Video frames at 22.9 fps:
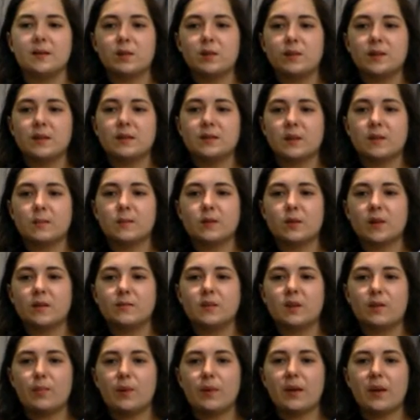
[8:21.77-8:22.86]
So this absorbs
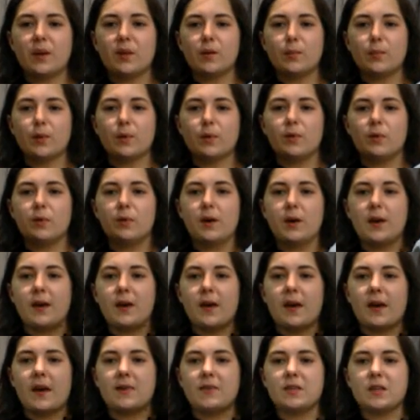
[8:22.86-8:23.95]
the pee and the poo,
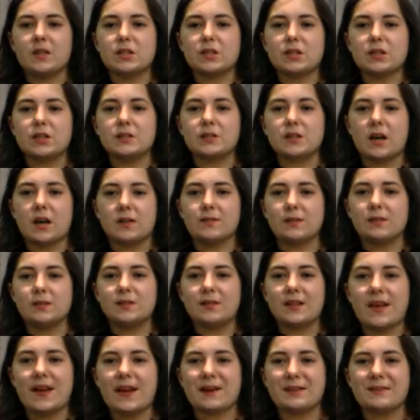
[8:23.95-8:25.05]
and this just covers
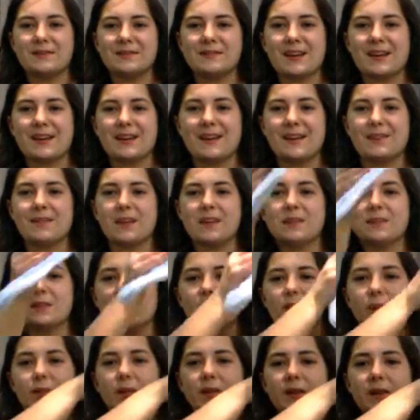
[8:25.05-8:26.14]
the outside of it. So
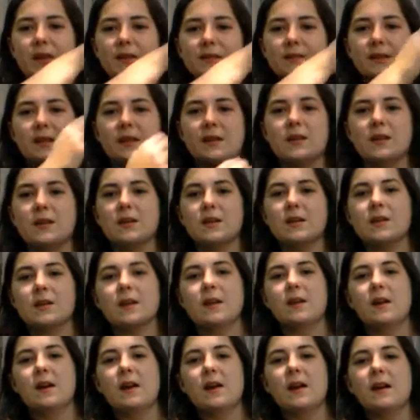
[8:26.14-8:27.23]
you put this in here,
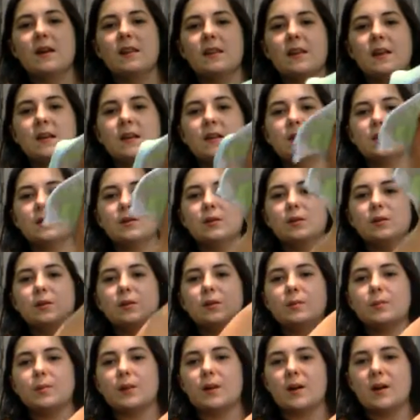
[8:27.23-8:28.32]
and then
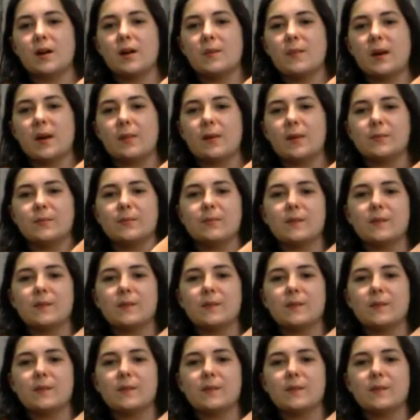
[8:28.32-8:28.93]
you put it on baby.